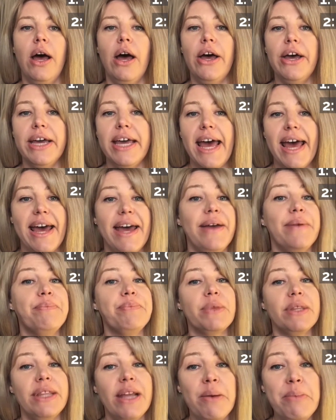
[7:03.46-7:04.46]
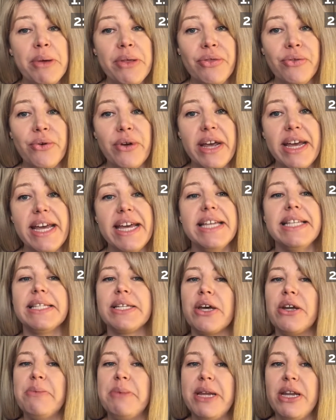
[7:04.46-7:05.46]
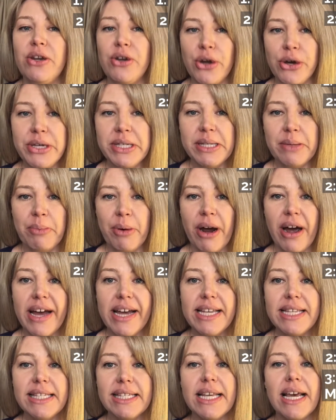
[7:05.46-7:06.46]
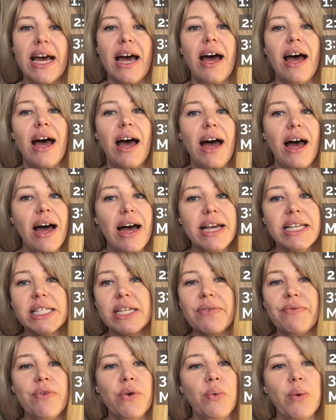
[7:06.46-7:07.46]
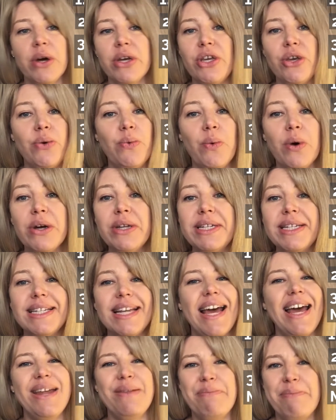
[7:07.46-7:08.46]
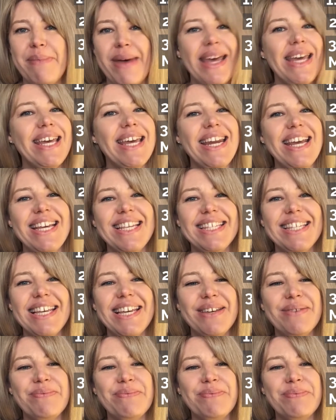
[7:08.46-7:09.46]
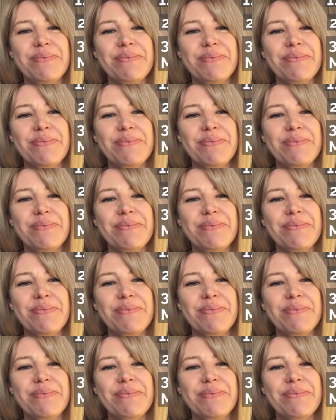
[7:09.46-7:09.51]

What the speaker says: Okay, number 3 is going to be no surprise. Ask for what you want and make it easy.